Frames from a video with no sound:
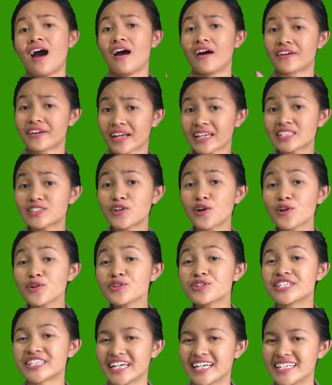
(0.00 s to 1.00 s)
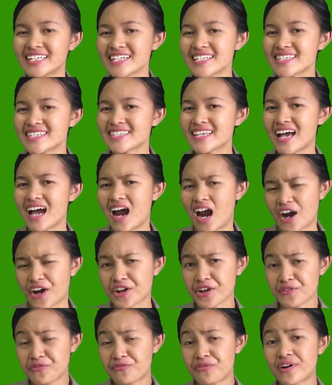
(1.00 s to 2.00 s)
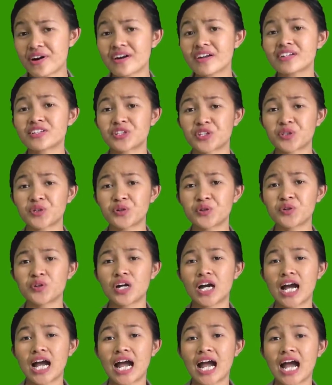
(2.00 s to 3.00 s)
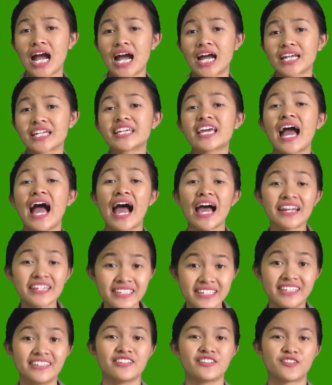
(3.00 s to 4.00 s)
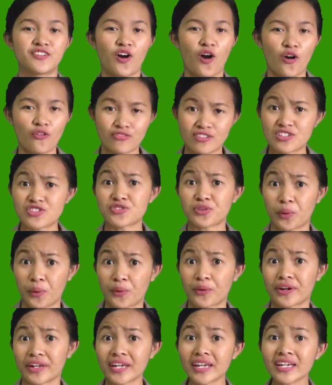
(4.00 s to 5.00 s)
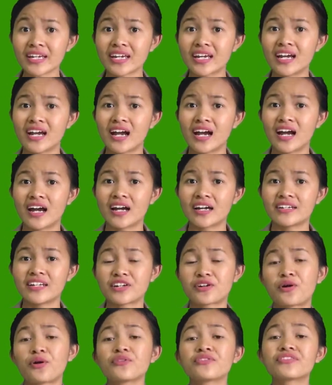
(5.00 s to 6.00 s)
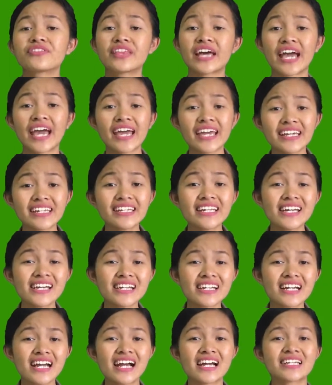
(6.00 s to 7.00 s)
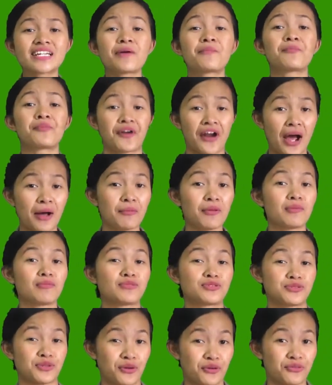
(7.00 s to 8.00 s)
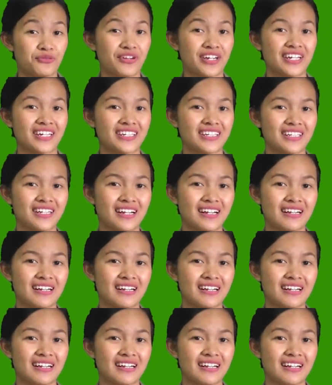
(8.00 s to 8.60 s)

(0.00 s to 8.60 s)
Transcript: Resolutions refer to the ending of the story that containing the problem solving.